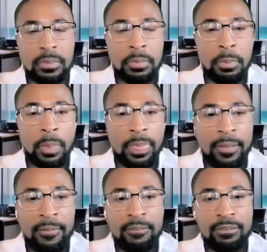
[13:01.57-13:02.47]
honestly,
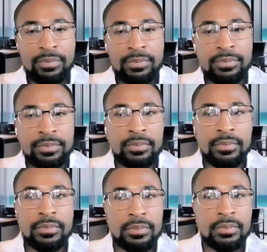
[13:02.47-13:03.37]
man, is
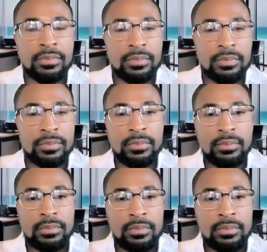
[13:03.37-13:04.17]
I want